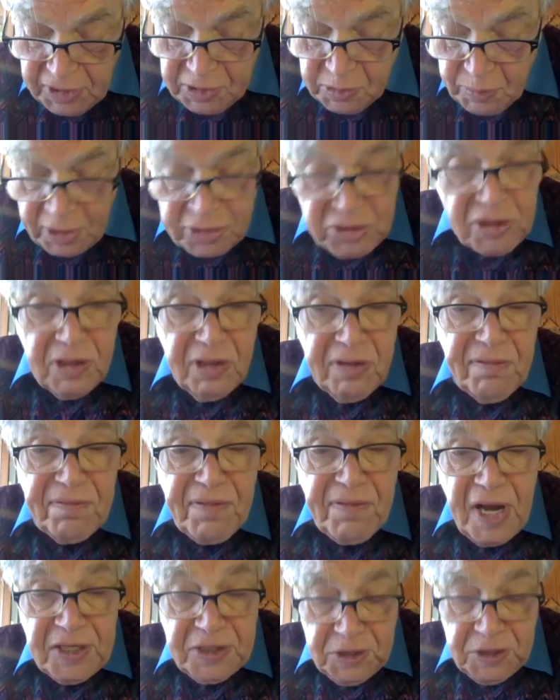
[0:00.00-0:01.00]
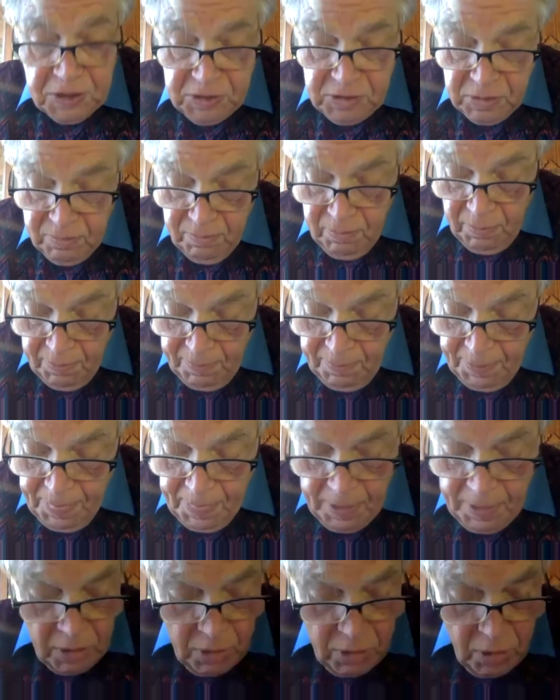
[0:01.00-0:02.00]
and especially fascism,
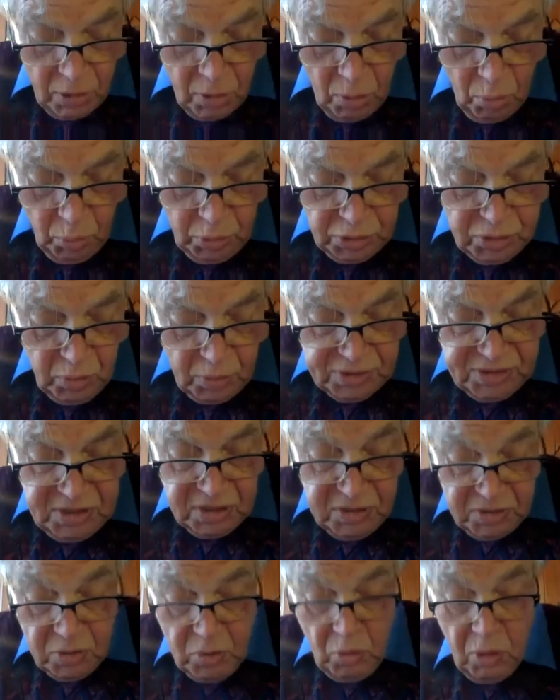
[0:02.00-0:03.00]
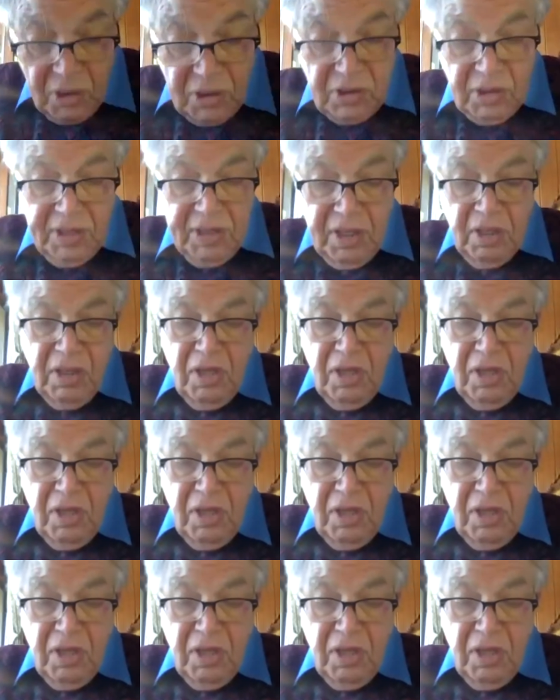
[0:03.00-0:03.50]
which was historically